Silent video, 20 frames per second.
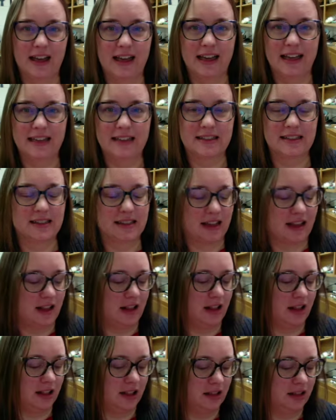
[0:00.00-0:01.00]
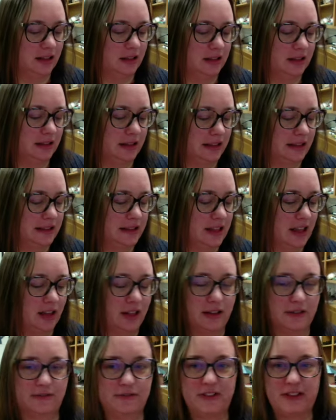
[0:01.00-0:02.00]
It's all
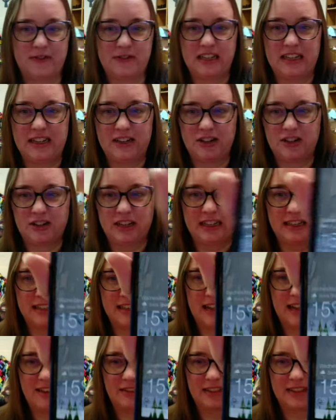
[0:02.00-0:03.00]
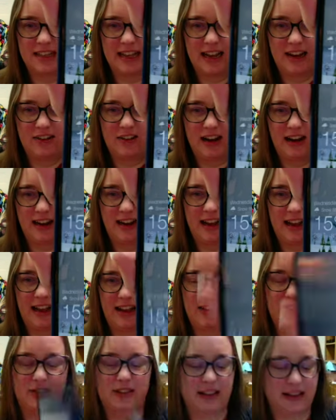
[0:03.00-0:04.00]
of 15 degrees outside right
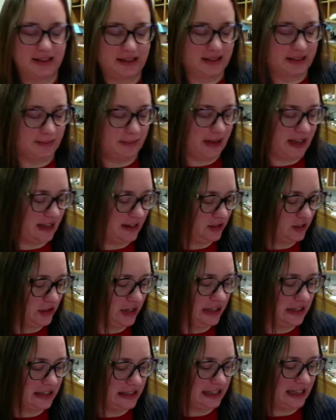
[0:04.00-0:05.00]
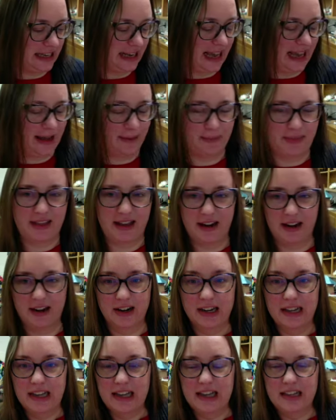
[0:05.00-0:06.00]
now, thanks to my trusty app there.
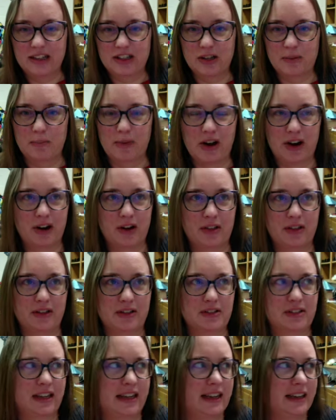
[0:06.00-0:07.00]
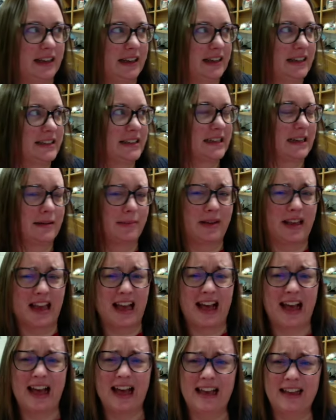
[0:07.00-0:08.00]
Tomorrow they're saying it's going to be a
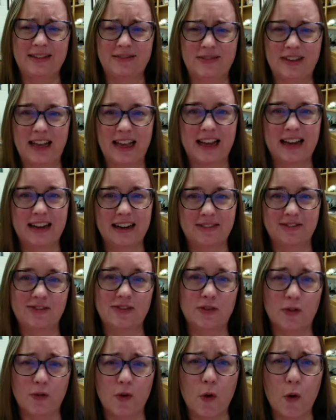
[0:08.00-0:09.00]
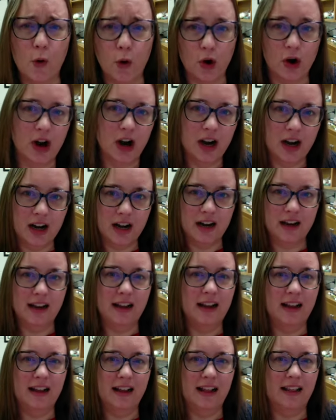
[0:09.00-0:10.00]
high of -4.
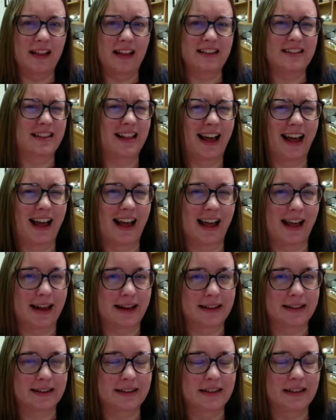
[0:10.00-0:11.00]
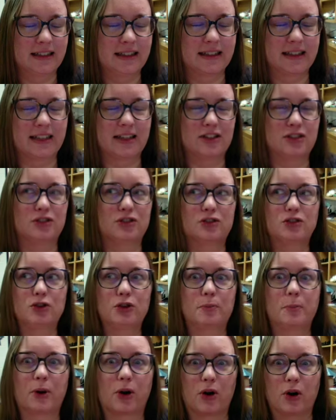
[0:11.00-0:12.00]
That's the high. That is
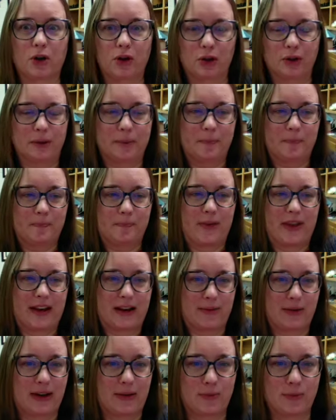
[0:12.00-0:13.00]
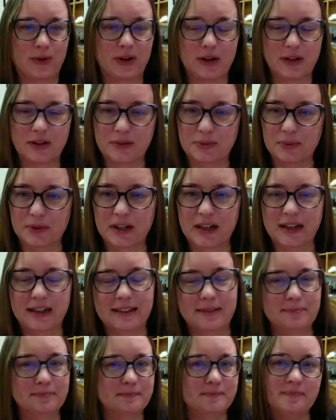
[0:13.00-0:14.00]
super cold. But anyway, we're going to